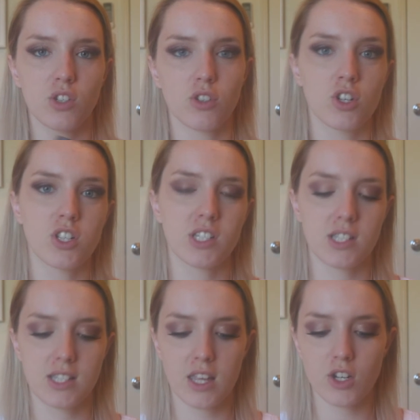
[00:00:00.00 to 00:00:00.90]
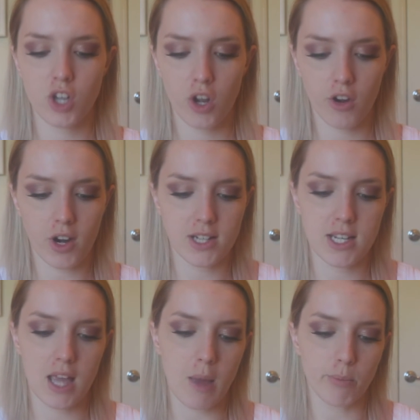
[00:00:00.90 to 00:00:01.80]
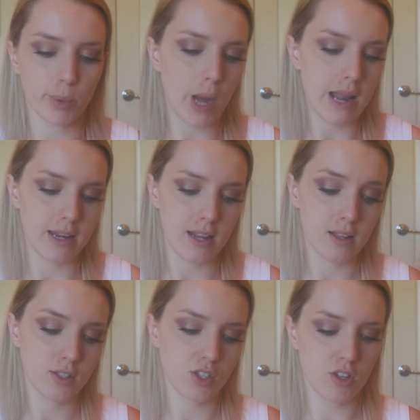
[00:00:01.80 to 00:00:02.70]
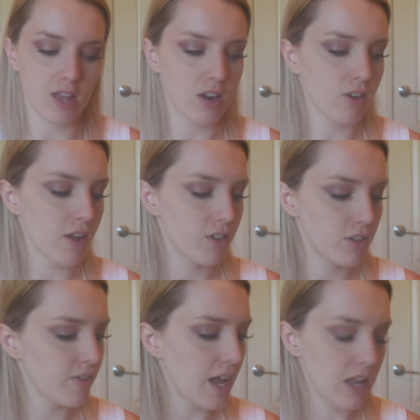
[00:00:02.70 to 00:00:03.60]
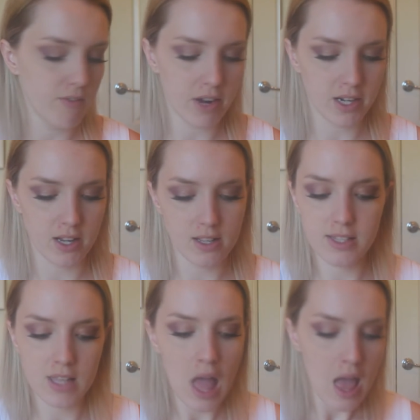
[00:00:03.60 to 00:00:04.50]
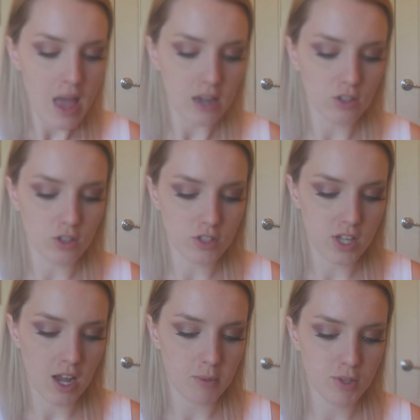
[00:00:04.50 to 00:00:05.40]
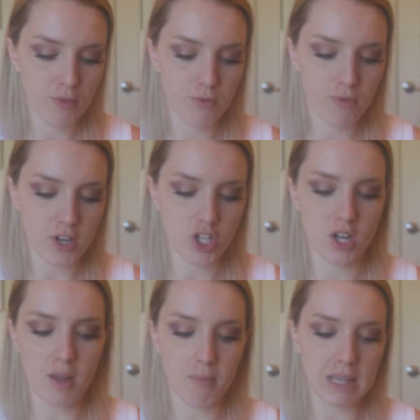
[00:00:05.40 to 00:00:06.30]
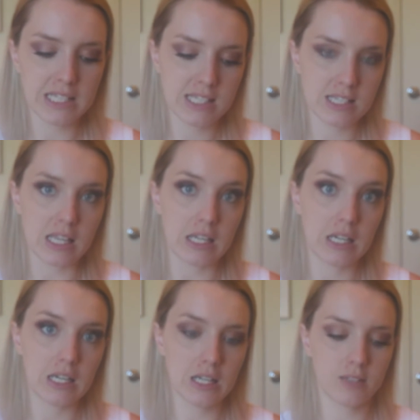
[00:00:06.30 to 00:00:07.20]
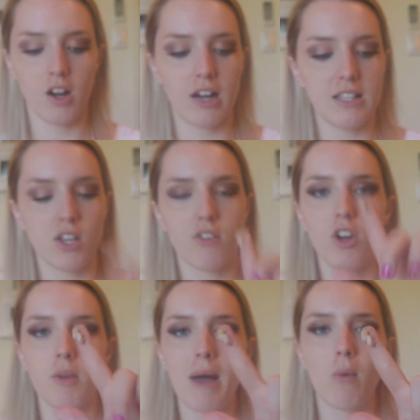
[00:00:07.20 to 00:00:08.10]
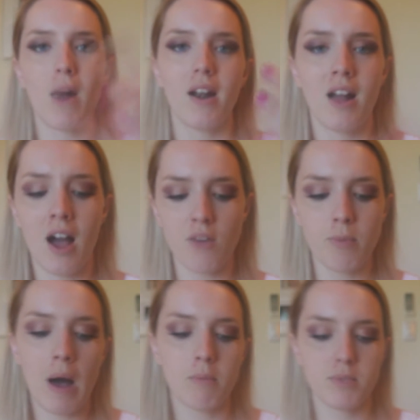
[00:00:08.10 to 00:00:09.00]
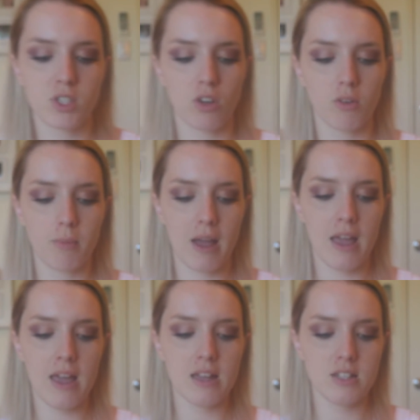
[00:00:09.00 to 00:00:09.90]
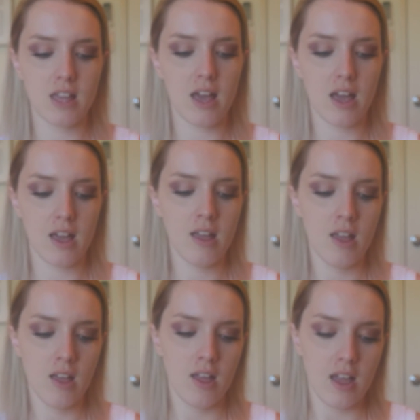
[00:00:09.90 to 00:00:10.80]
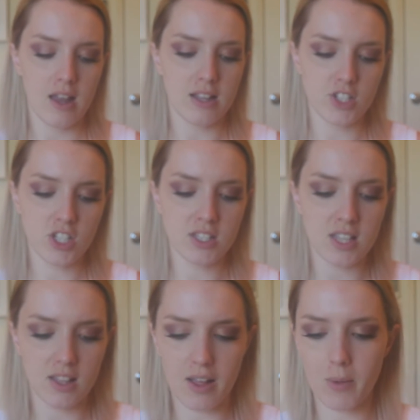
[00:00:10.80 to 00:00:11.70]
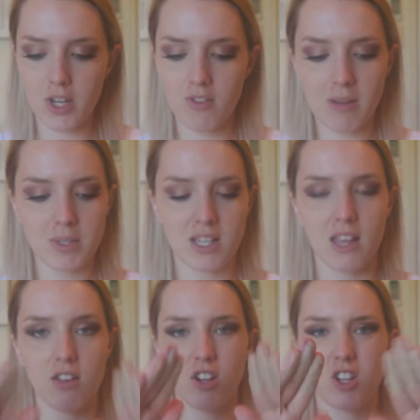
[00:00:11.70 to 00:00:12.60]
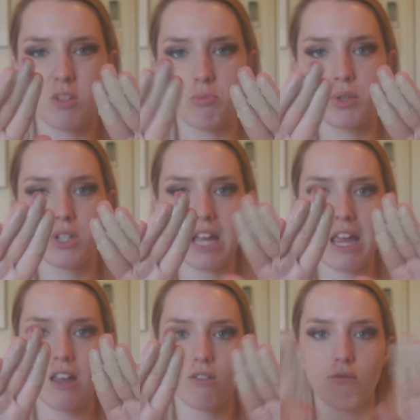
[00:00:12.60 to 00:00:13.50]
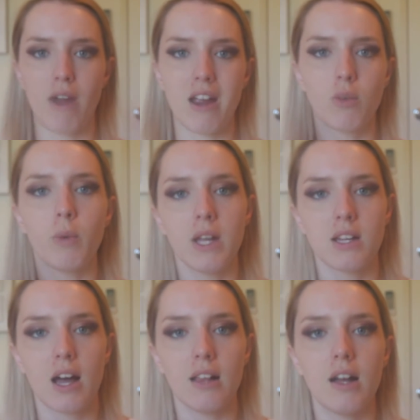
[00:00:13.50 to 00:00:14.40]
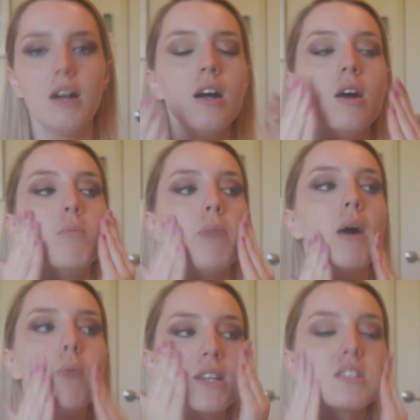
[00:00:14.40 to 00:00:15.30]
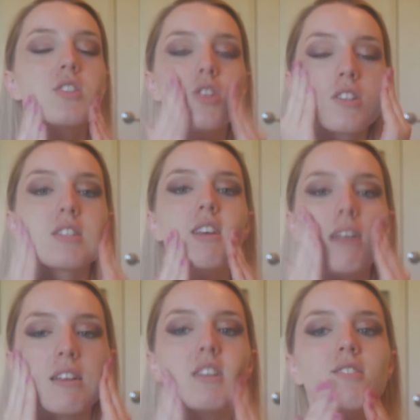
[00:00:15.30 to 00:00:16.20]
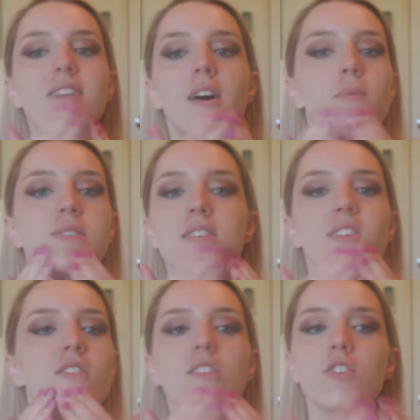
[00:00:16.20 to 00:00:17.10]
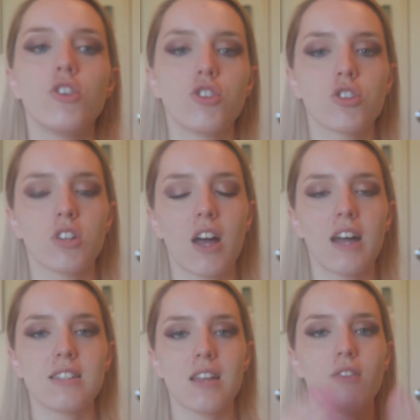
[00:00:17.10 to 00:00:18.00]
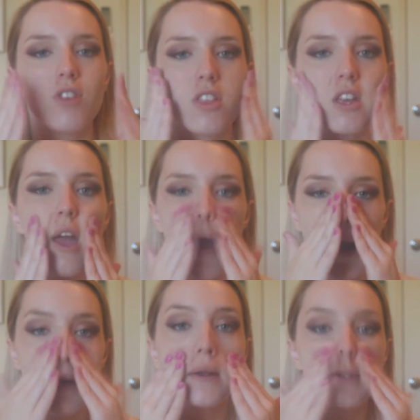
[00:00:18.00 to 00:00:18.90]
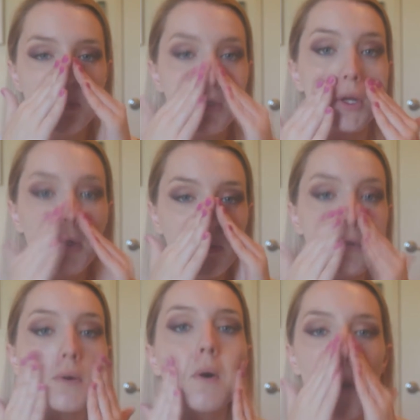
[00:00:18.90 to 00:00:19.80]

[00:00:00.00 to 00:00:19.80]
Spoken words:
good because it's skin tone correcting and brightening. So that'll get rid of any redness and it'll also help to freshen up my skin. Alright, so I've got about 1.5 pumps on my hand there. And as you can see, like when you rub it together, it goes a pretty rank, weird color. But once it's on the skin, it just helps to neutralize everything out. It's beautiful.